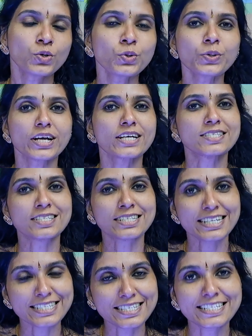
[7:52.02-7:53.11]
Who is
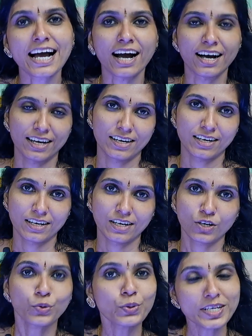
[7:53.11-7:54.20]
Cressida?
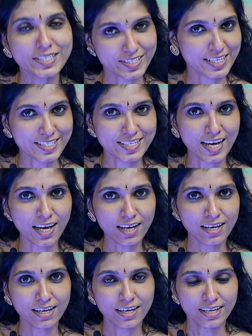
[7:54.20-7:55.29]
Who is Cressida?